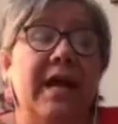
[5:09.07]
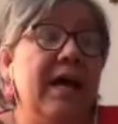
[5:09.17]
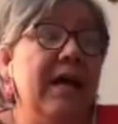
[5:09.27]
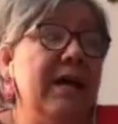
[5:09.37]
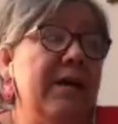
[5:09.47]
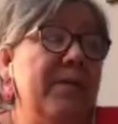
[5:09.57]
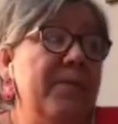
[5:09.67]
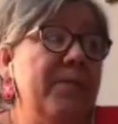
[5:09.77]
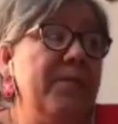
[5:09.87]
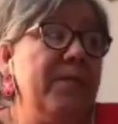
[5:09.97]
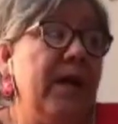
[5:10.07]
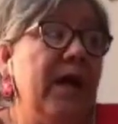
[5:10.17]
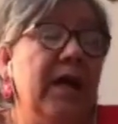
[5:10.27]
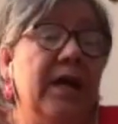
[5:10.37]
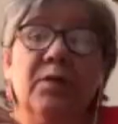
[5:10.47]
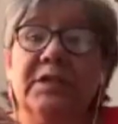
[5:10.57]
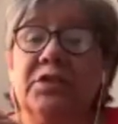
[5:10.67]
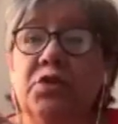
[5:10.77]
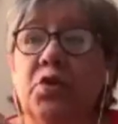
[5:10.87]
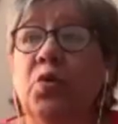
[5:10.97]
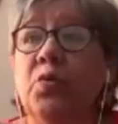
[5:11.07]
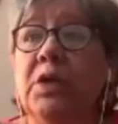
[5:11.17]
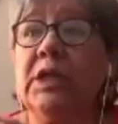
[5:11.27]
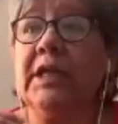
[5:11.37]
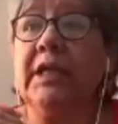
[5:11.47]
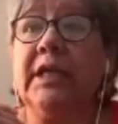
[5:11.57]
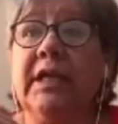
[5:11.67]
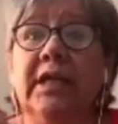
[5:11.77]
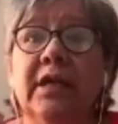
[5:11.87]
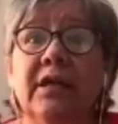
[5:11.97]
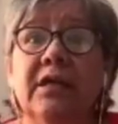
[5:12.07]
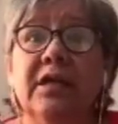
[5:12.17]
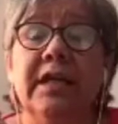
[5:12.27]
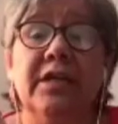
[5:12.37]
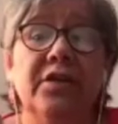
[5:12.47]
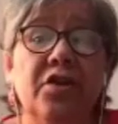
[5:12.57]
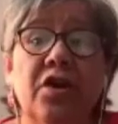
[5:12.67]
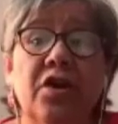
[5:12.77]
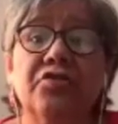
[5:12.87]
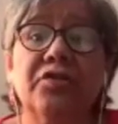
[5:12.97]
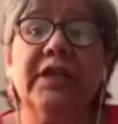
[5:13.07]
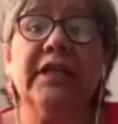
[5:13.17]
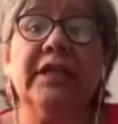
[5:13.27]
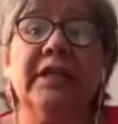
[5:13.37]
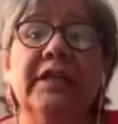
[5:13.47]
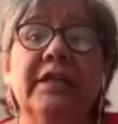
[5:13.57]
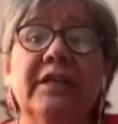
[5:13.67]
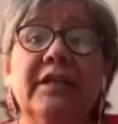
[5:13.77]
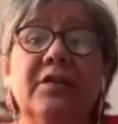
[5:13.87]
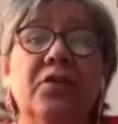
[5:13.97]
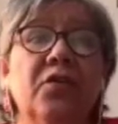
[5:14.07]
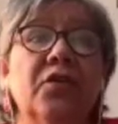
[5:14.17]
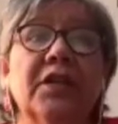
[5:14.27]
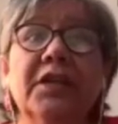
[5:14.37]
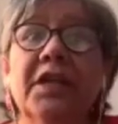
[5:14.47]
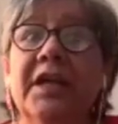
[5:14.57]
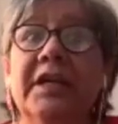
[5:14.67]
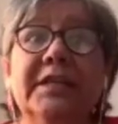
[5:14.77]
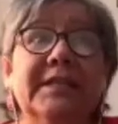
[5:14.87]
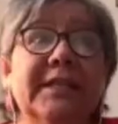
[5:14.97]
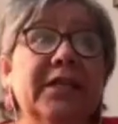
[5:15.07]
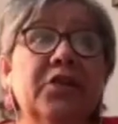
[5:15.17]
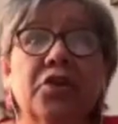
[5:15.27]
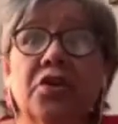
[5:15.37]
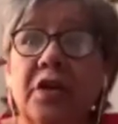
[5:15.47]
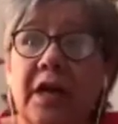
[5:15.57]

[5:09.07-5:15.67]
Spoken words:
I was totally indoctrinated, hook, line, and sinker.